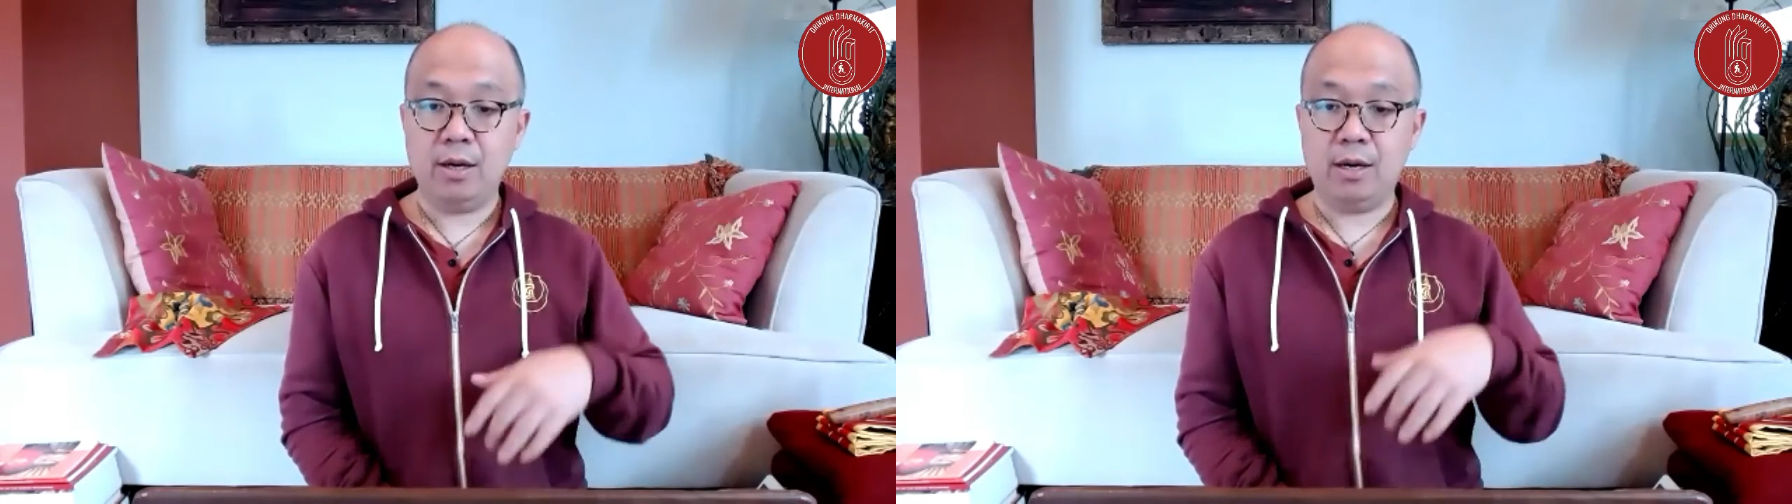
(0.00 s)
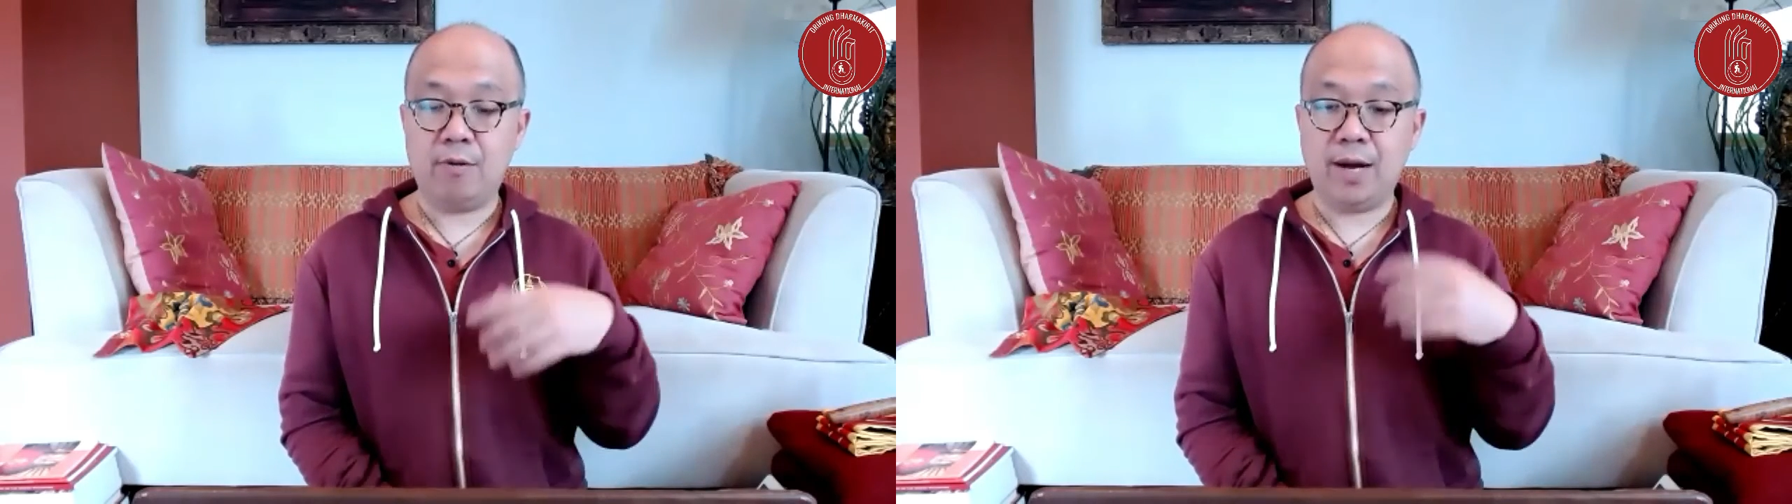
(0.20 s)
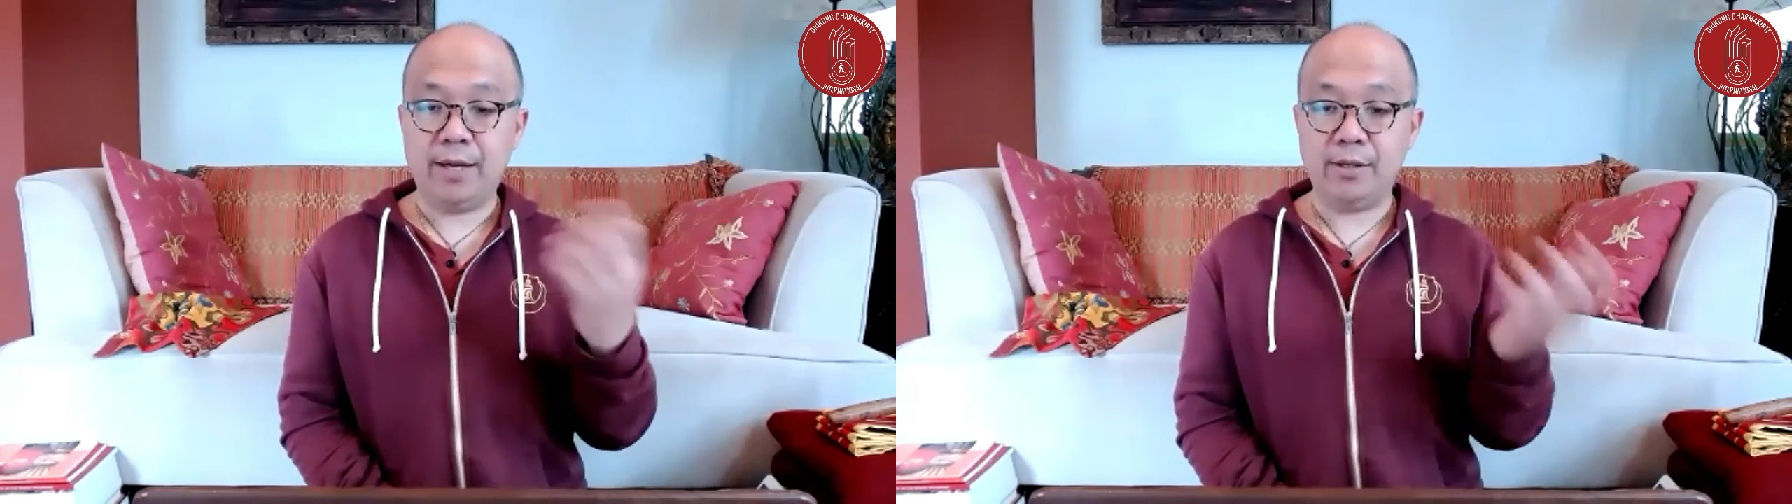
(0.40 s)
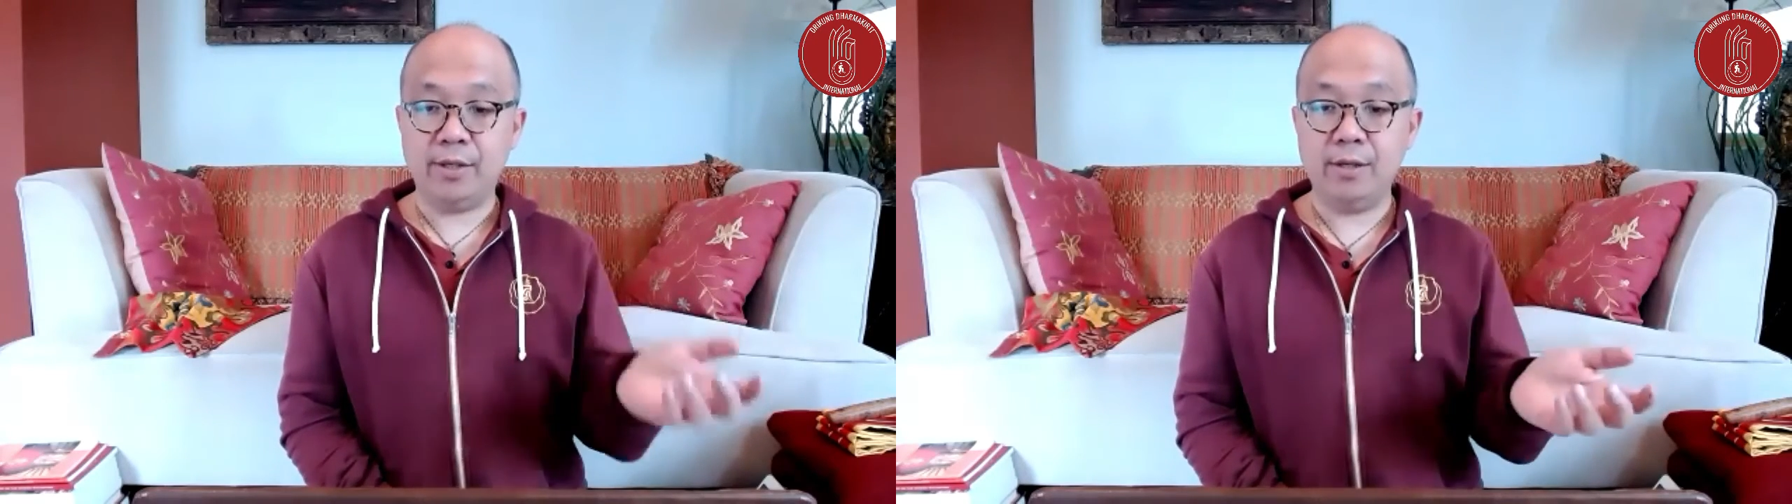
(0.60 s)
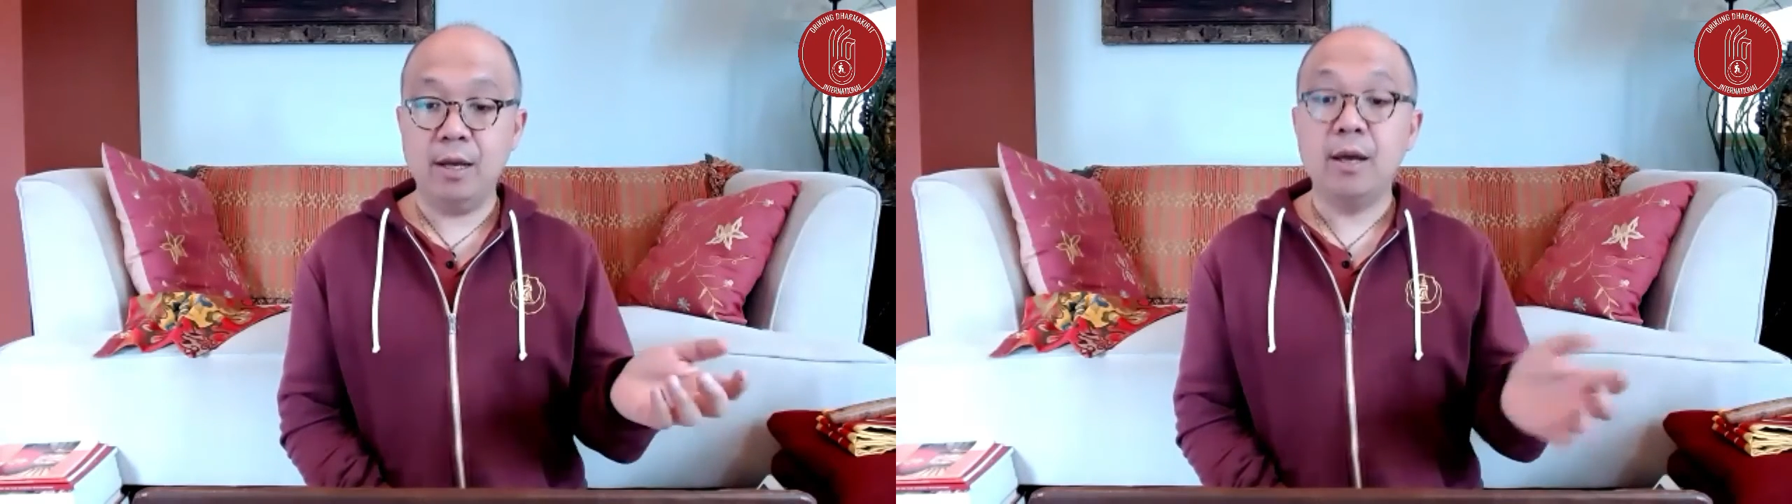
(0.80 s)

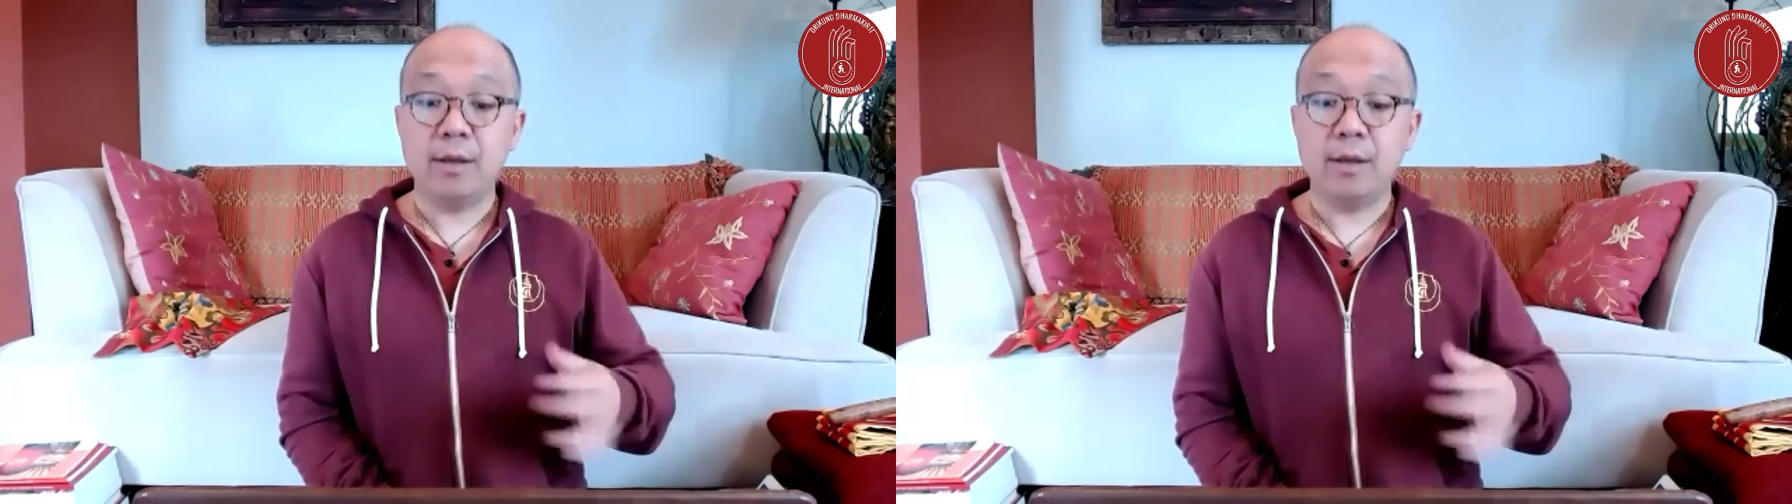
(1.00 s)
arising,